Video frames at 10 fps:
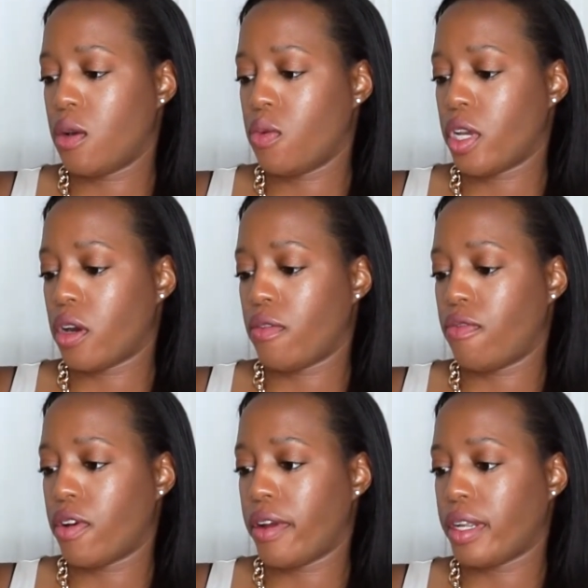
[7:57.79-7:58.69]
we are
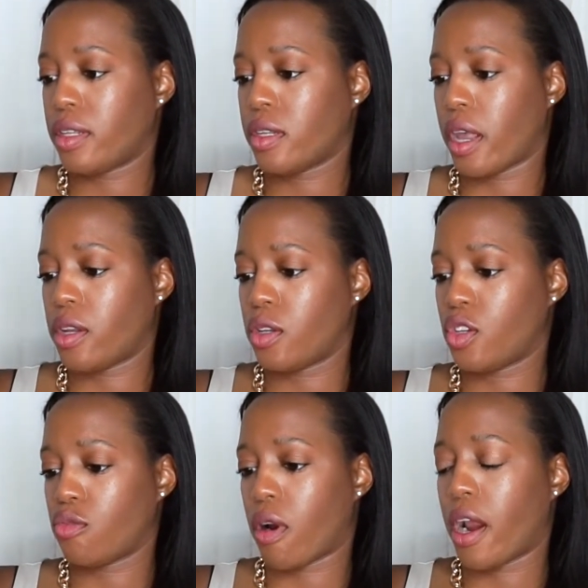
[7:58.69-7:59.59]
very excited to
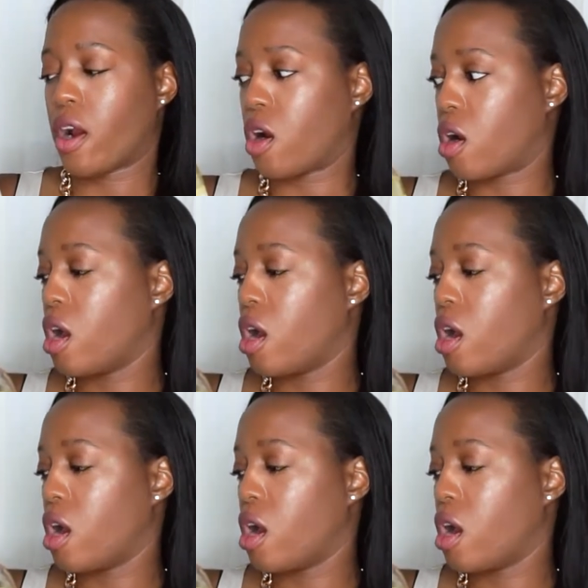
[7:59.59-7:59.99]
try her.